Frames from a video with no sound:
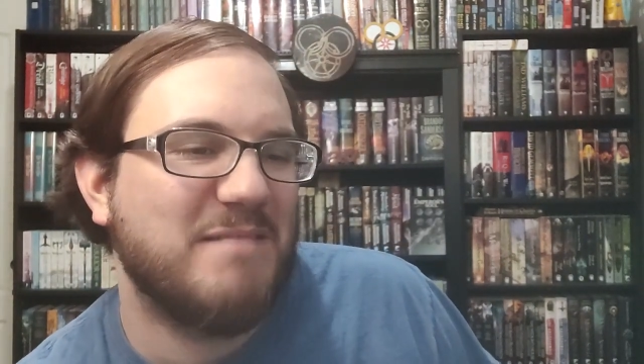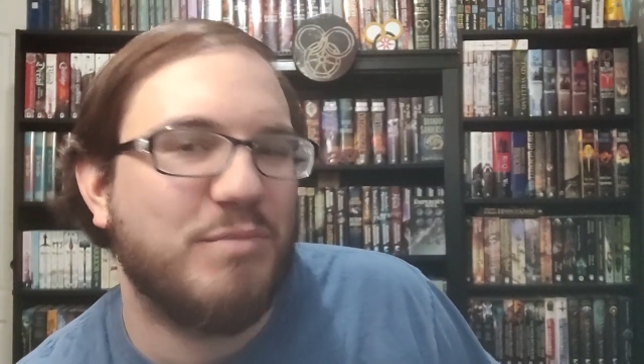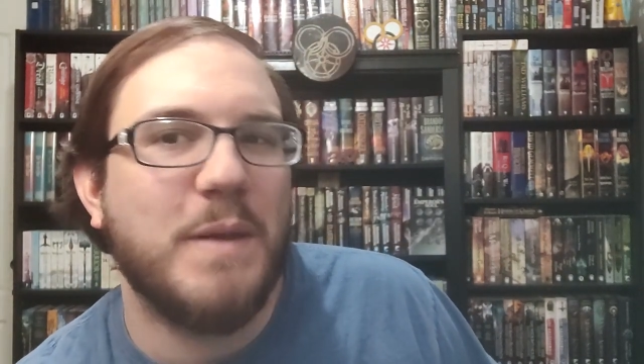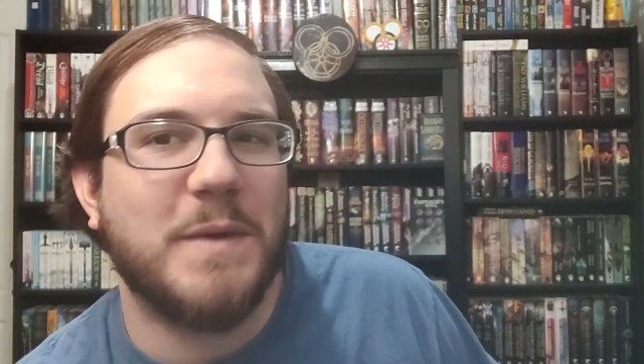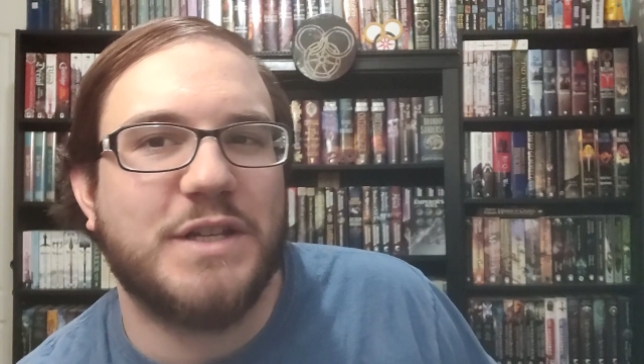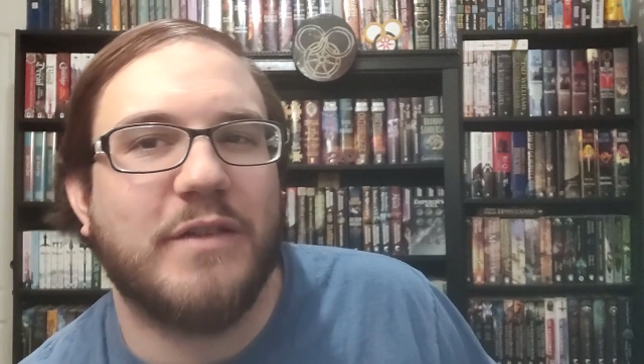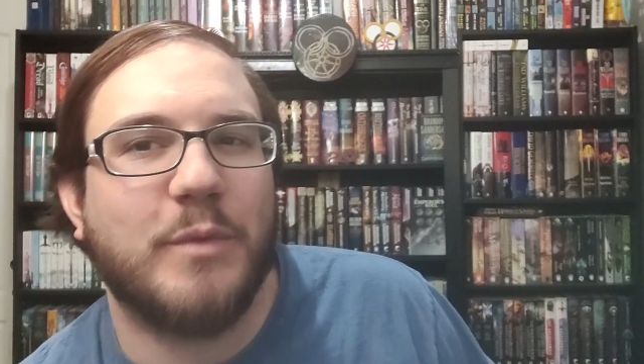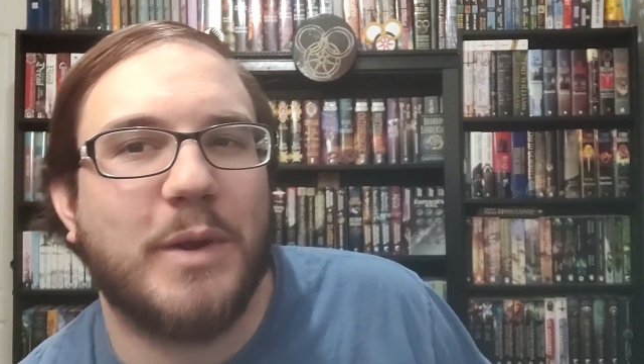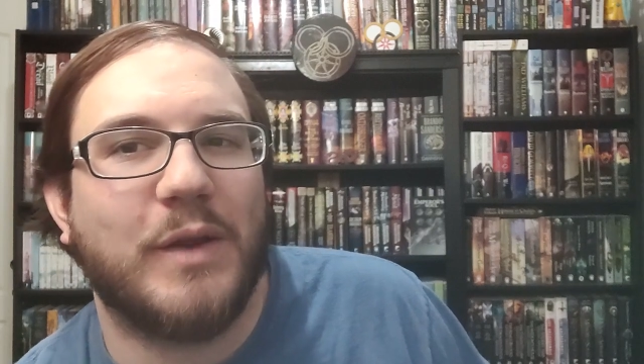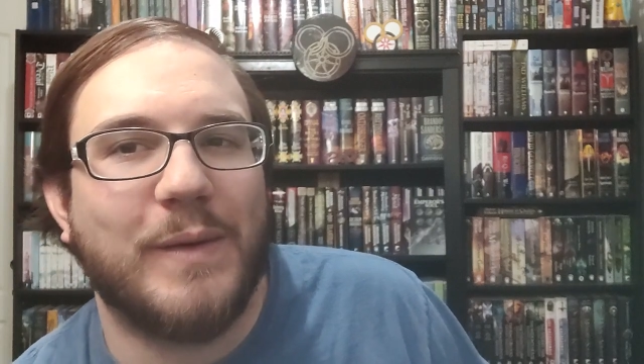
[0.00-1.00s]
Pretty much
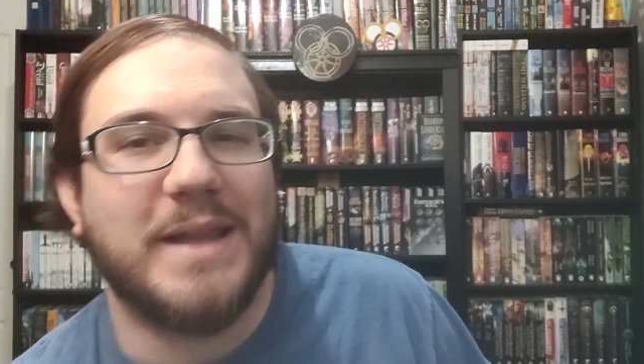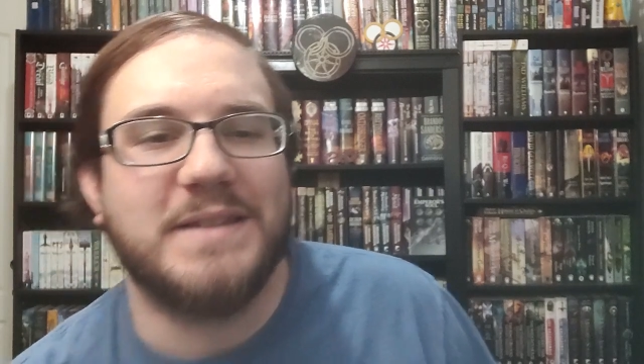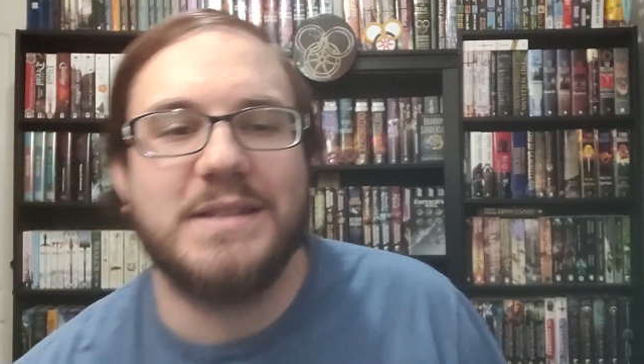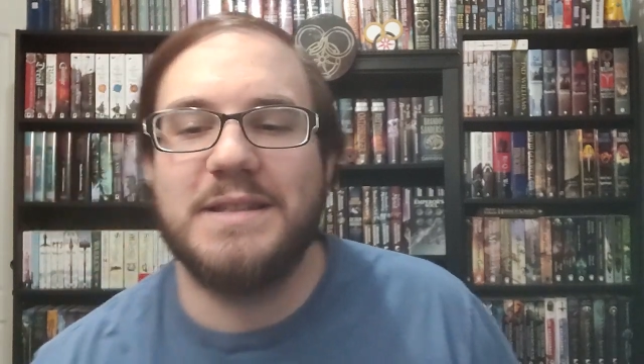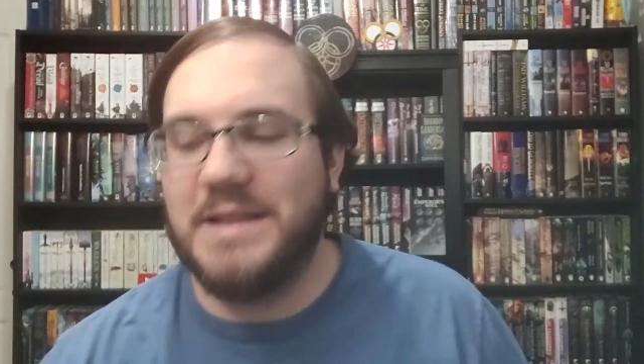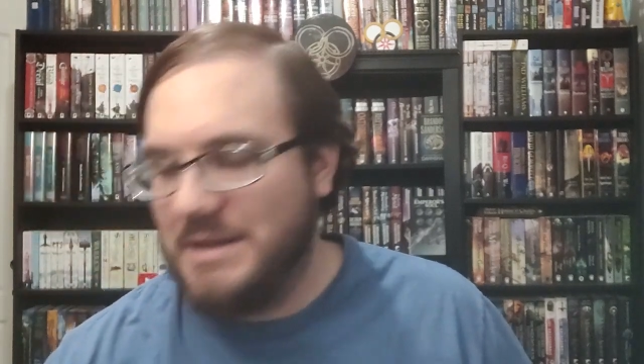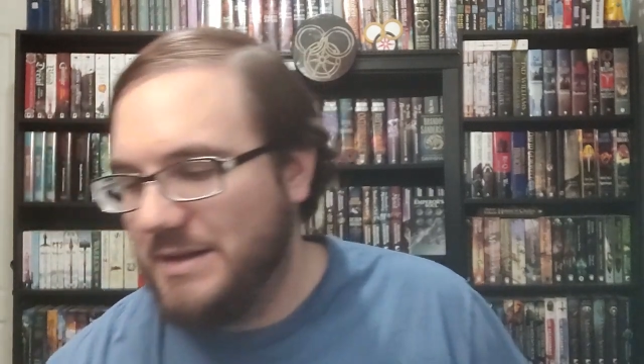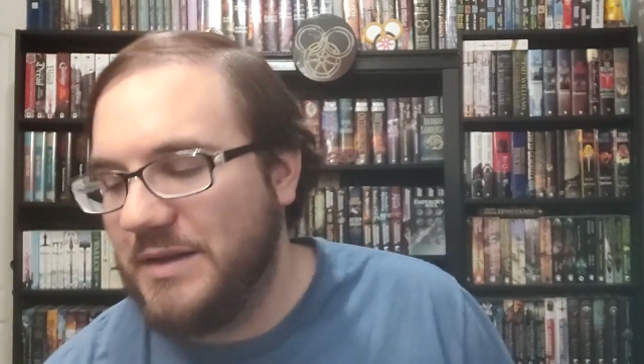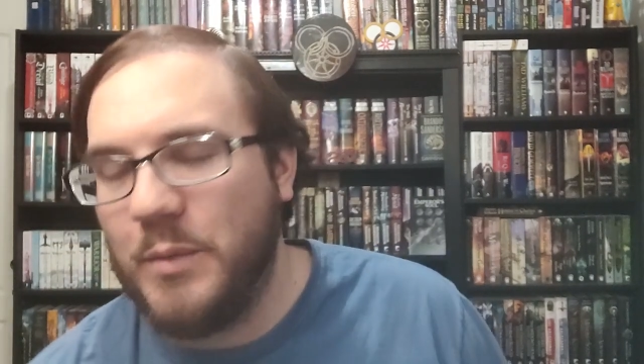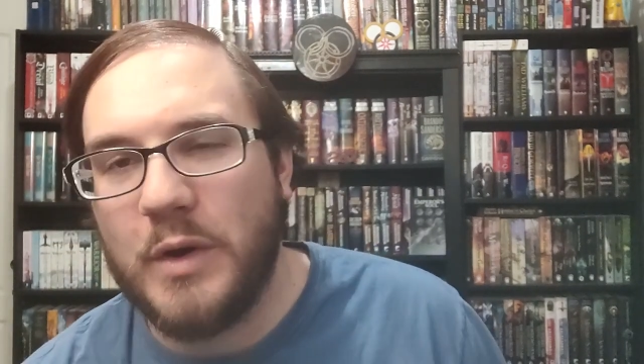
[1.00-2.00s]
everyone agrees,
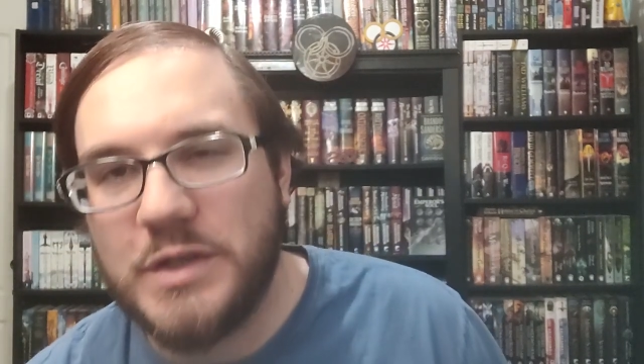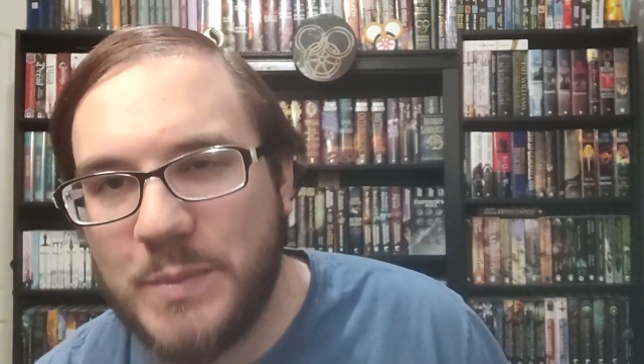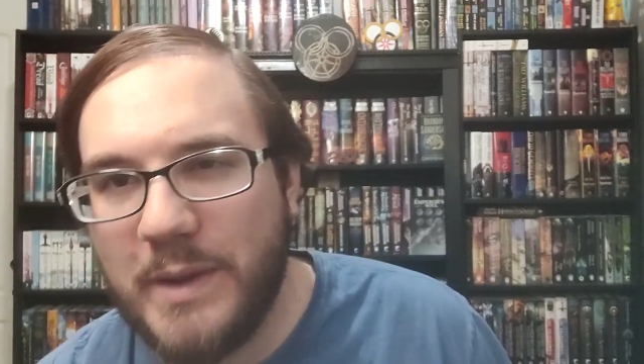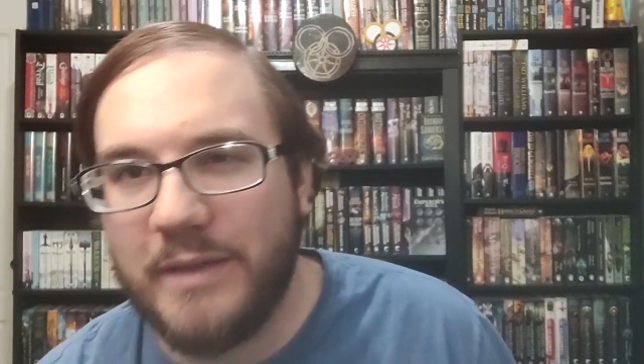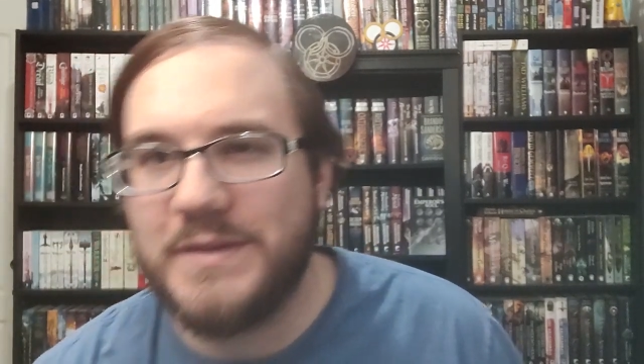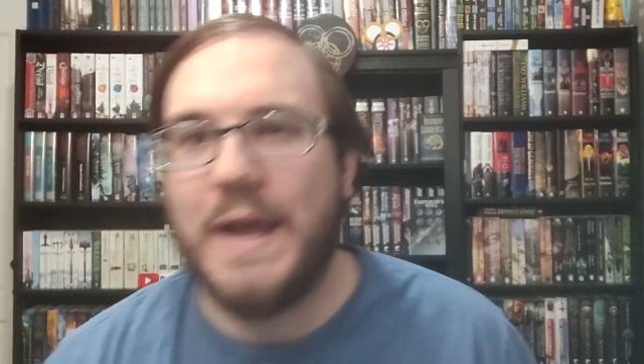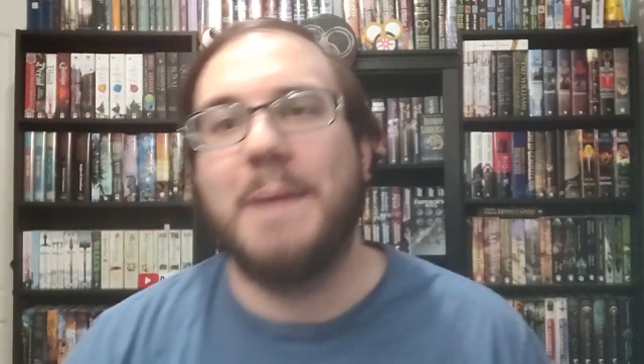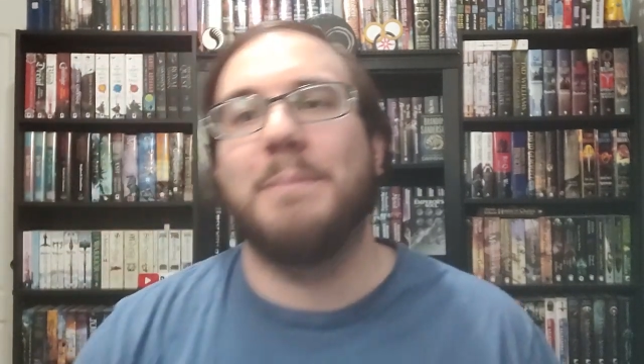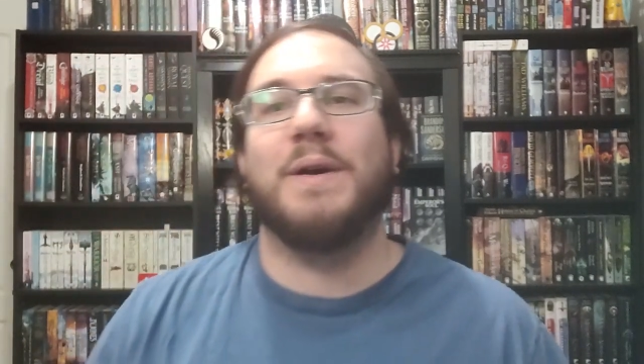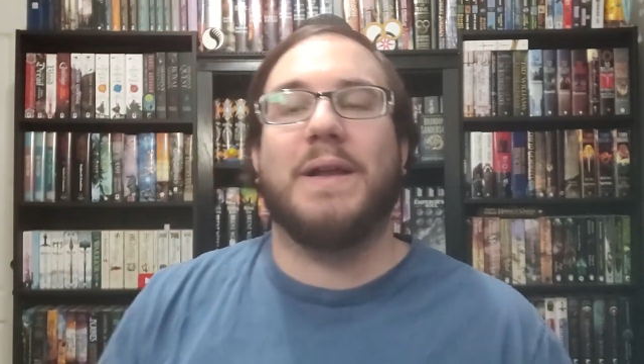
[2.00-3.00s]
the worst Wheel of
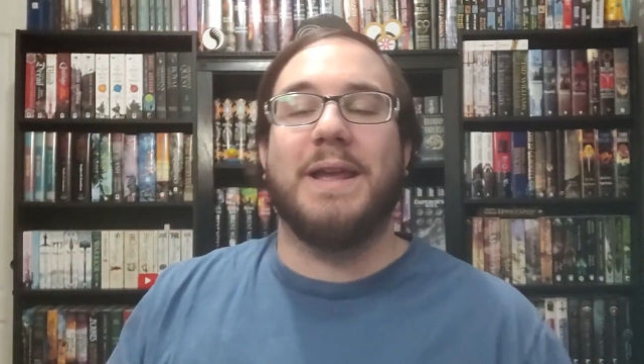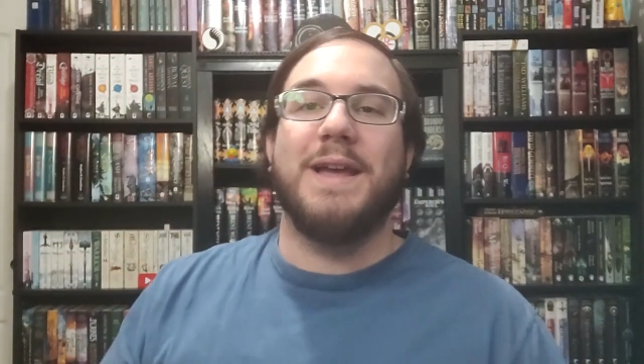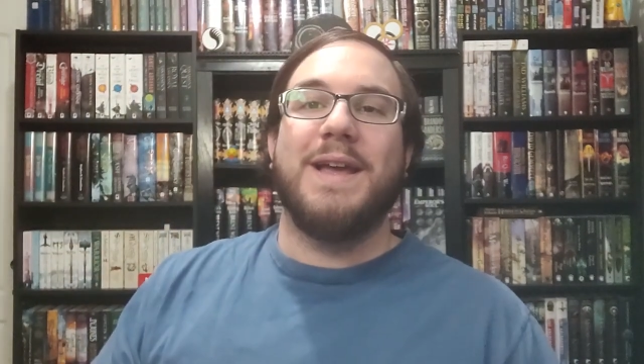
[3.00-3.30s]
Time book.